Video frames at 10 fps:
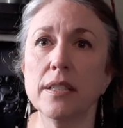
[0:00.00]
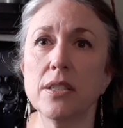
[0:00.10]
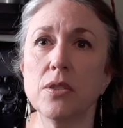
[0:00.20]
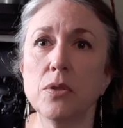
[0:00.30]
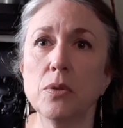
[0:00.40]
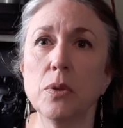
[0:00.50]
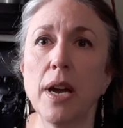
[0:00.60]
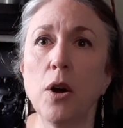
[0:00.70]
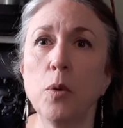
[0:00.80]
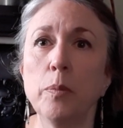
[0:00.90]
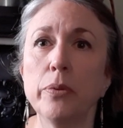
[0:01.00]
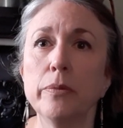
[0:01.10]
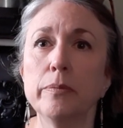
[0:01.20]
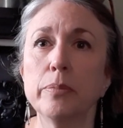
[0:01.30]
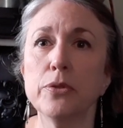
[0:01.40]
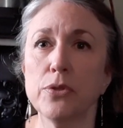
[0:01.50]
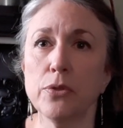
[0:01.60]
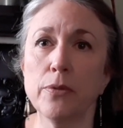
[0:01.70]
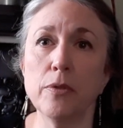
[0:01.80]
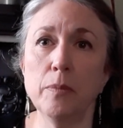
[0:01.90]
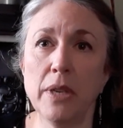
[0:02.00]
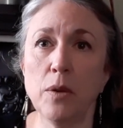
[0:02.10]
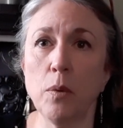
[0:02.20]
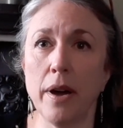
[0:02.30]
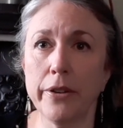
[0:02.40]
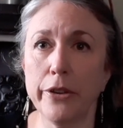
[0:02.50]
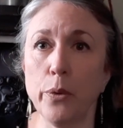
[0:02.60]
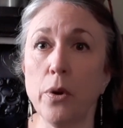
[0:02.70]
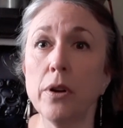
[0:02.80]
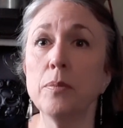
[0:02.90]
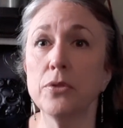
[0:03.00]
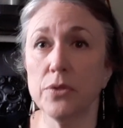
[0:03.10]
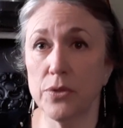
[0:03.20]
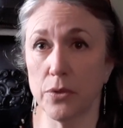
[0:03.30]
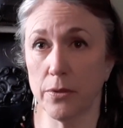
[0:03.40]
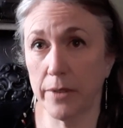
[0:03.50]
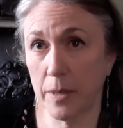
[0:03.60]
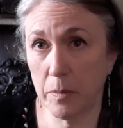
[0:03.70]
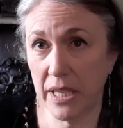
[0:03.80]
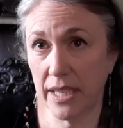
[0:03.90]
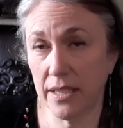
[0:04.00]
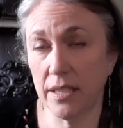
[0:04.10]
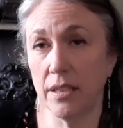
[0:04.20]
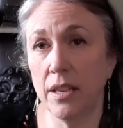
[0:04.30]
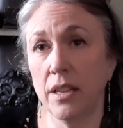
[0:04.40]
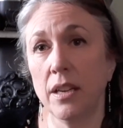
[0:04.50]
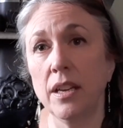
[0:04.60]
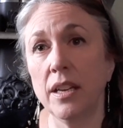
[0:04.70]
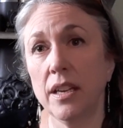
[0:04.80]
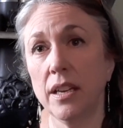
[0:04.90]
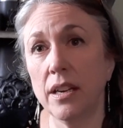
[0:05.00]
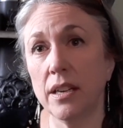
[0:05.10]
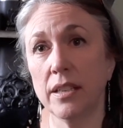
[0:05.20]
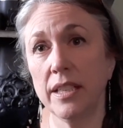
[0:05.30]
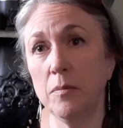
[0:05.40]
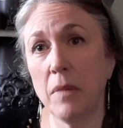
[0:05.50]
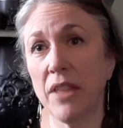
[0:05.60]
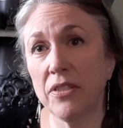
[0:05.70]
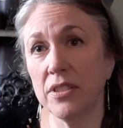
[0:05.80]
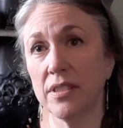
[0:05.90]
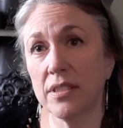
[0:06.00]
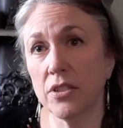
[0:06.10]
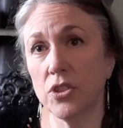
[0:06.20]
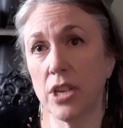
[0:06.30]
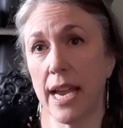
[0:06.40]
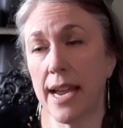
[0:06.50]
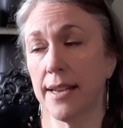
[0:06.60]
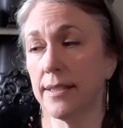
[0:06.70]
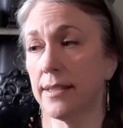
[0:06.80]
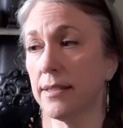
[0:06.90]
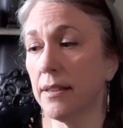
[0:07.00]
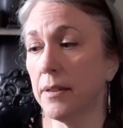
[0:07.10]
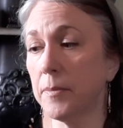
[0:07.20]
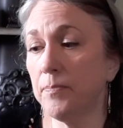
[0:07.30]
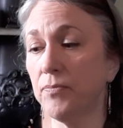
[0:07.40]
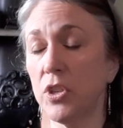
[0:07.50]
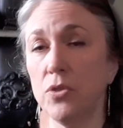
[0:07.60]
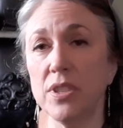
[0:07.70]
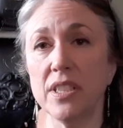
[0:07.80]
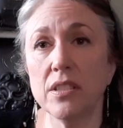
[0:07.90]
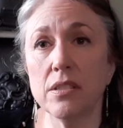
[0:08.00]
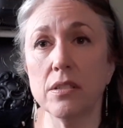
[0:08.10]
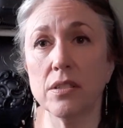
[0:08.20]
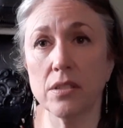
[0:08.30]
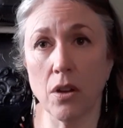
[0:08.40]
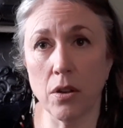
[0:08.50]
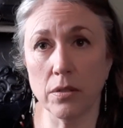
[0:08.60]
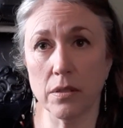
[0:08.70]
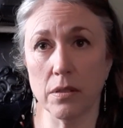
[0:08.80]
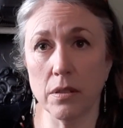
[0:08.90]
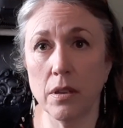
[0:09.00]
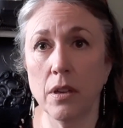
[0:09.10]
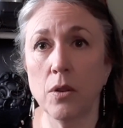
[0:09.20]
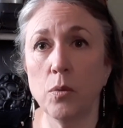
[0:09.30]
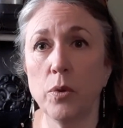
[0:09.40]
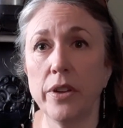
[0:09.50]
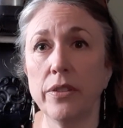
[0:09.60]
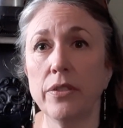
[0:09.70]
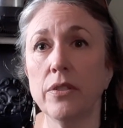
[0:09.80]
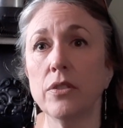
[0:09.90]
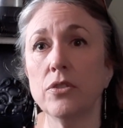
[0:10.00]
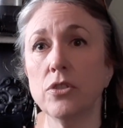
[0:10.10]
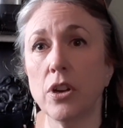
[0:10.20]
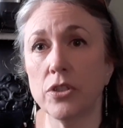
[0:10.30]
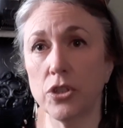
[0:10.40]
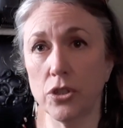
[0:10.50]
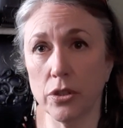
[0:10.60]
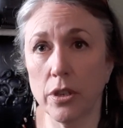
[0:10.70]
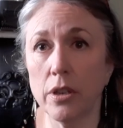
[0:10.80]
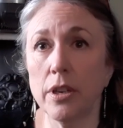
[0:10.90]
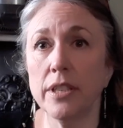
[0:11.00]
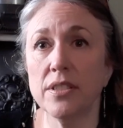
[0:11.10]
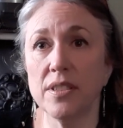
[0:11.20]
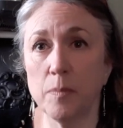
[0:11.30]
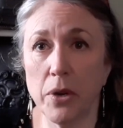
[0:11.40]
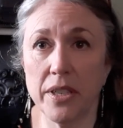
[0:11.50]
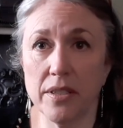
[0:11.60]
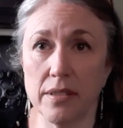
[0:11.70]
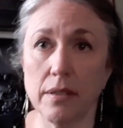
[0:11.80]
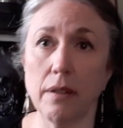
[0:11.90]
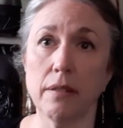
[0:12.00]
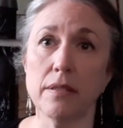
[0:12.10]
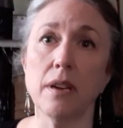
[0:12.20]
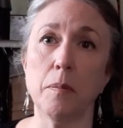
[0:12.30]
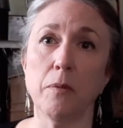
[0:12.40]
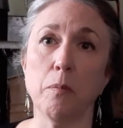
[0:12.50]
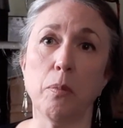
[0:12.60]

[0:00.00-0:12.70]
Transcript: to help preserve the meat while you're preserving meat in methods such as using salt with a sugar and spice type